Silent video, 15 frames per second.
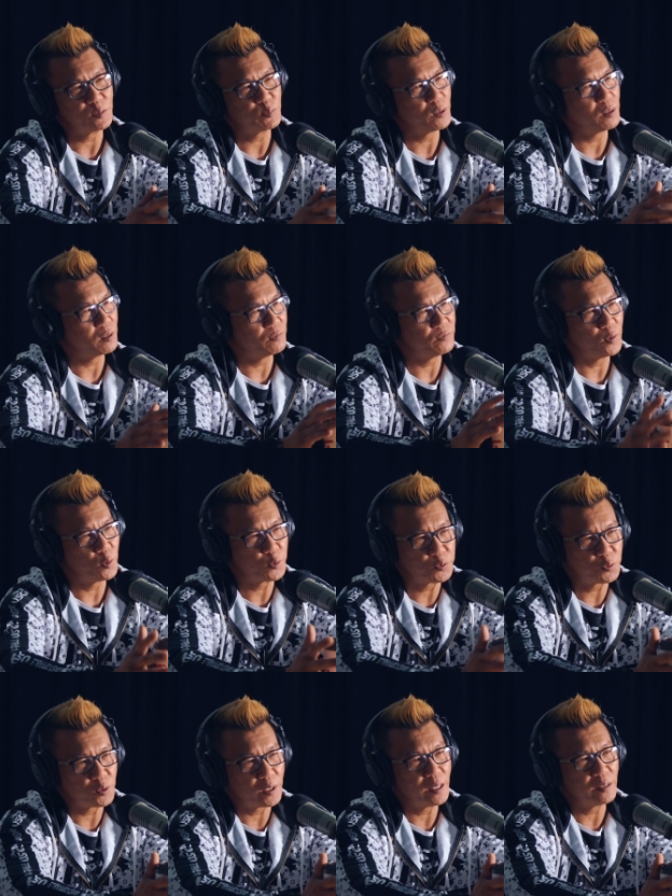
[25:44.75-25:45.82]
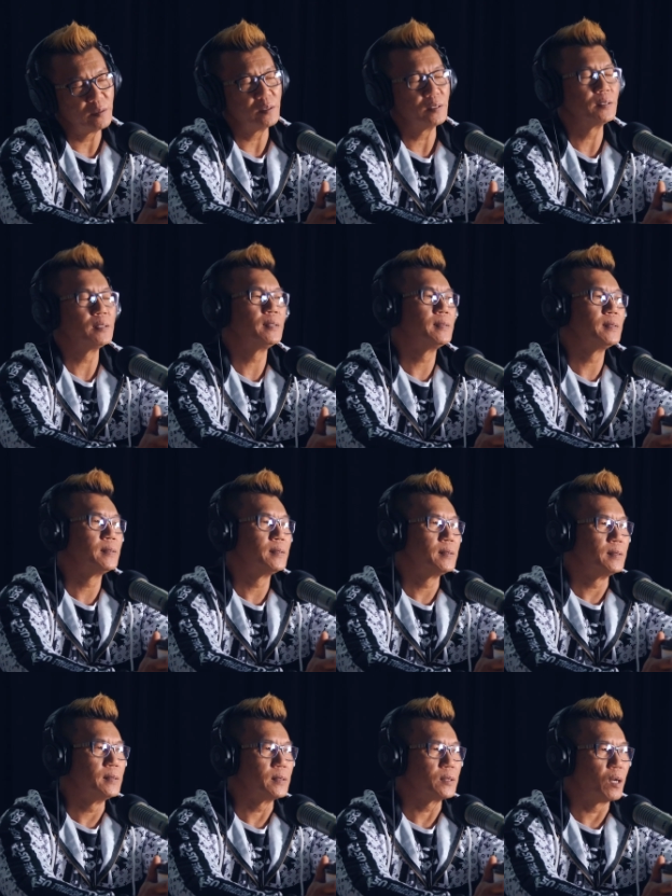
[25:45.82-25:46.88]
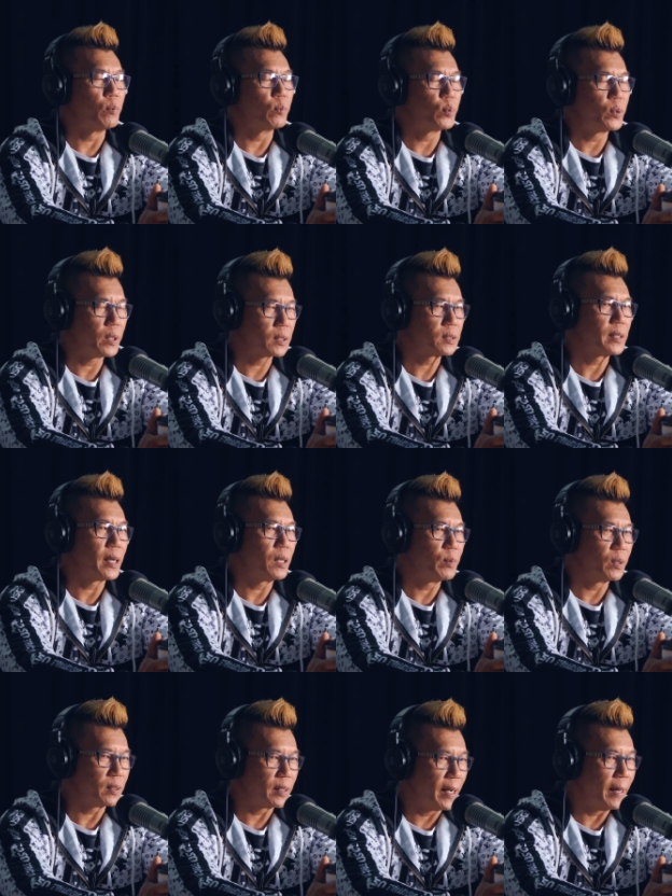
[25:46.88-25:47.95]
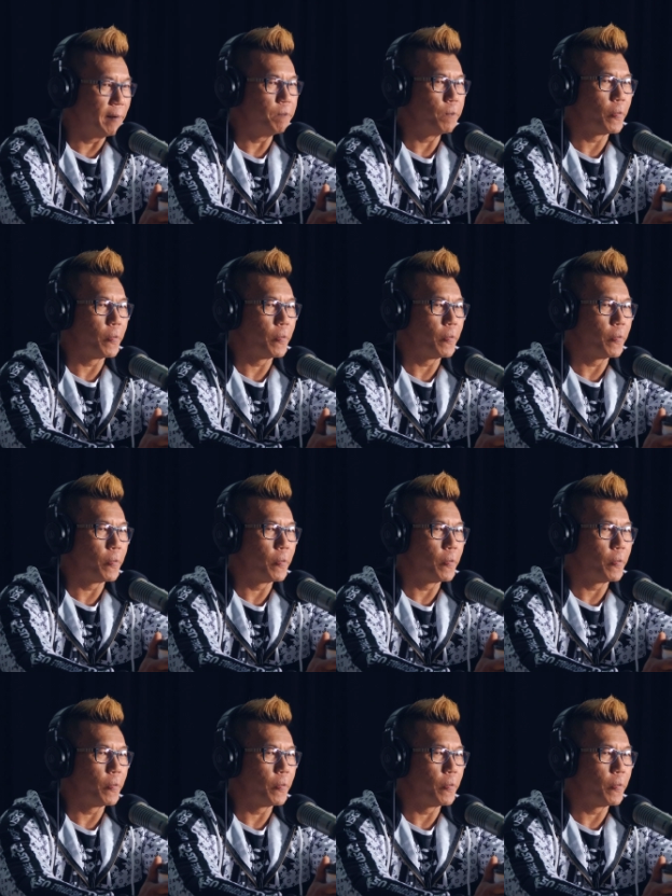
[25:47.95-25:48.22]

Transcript: He's putting all the photos together. So I'm pretty excited about that.